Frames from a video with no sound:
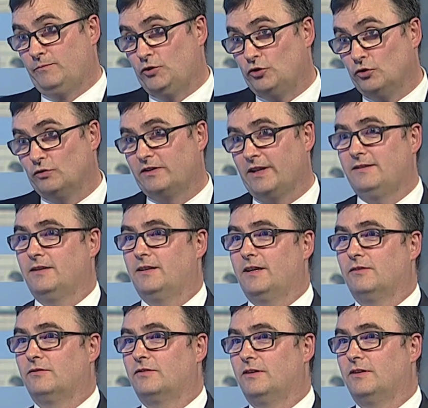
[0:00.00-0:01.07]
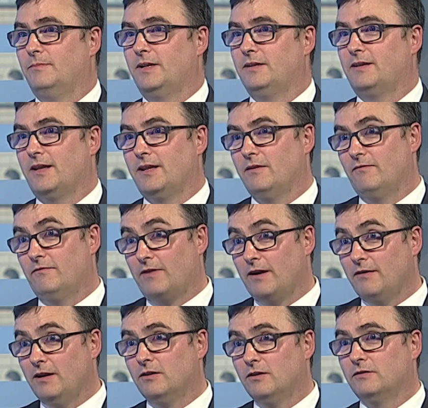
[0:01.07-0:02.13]
Short-dated gilts on a Monday,
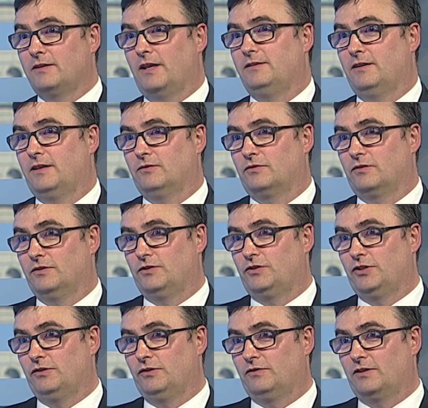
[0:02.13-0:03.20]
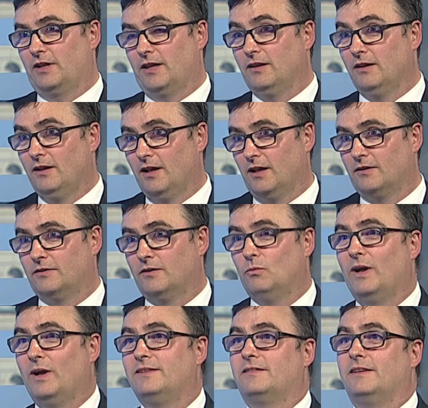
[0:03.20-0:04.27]
very long-dated gilts on a Tuesday, and on
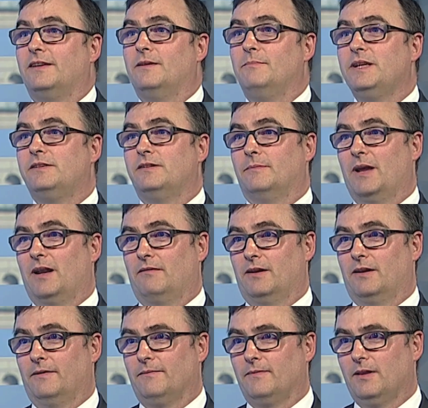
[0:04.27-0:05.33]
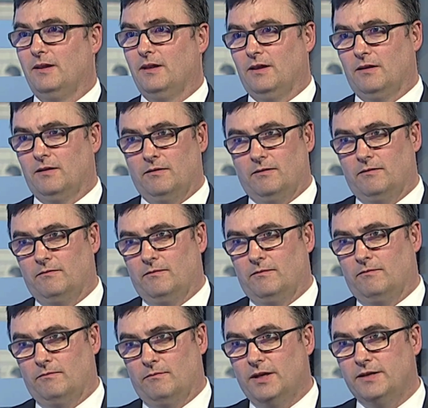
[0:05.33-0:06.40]
a Wednesday in the medium area.
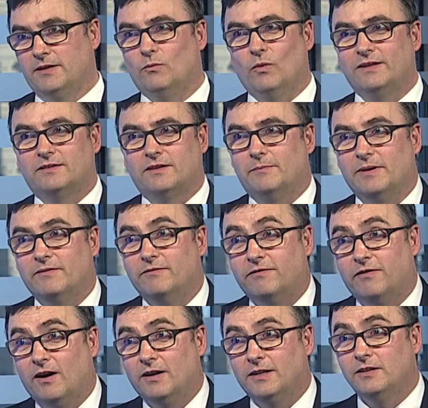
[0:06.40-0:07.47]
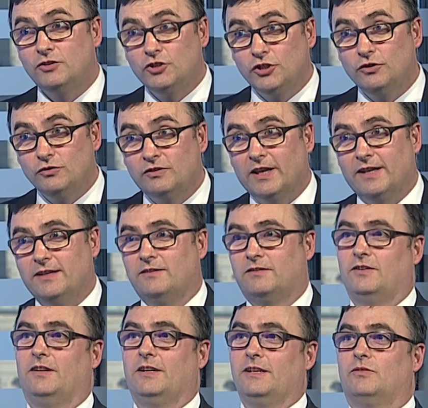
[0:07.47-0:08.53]
Monday and Wednesday have been fine. Tuesday's
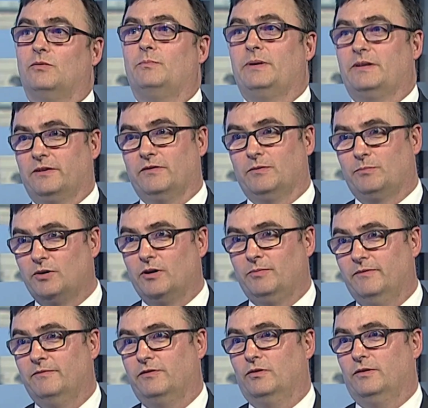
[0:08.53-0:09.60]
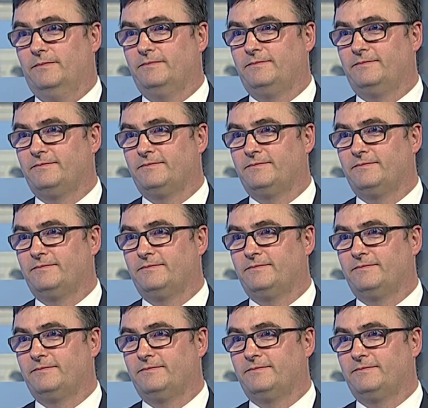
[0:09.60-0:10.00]
turning into a bit of a problem for them.